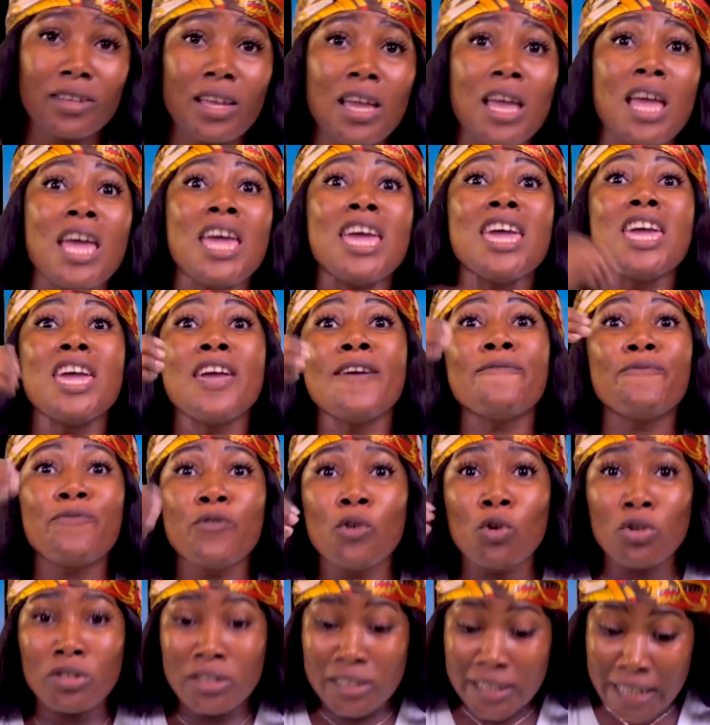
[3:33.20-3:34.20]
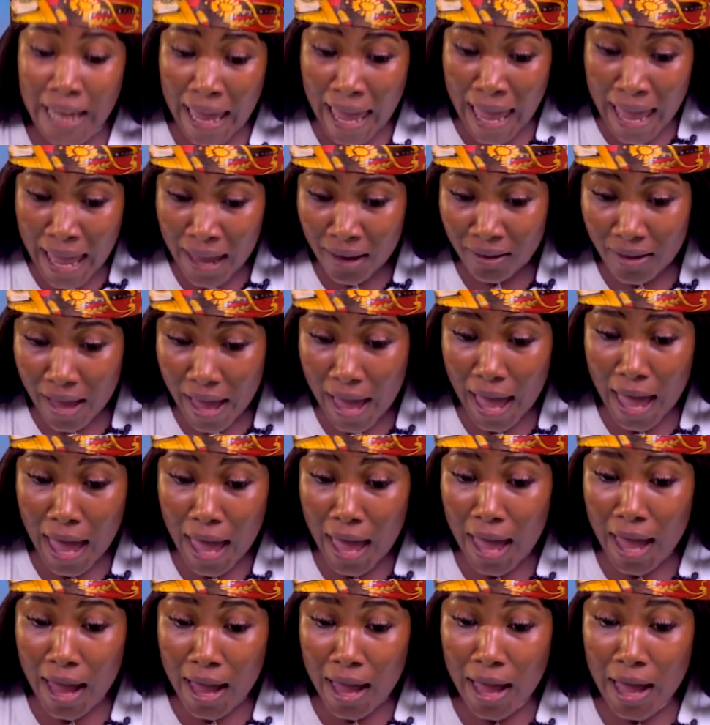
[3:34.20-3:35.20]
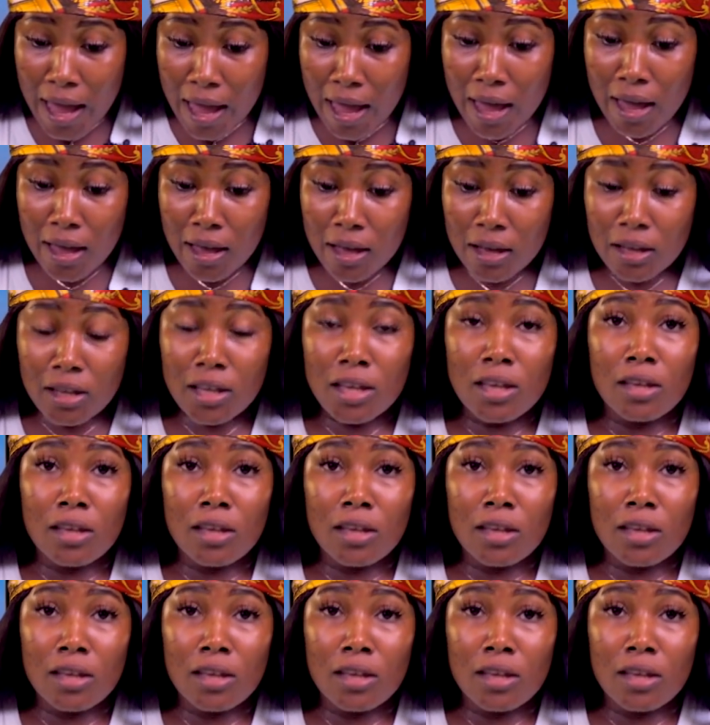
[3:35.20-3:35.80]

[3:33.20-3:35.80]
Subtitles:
If you dey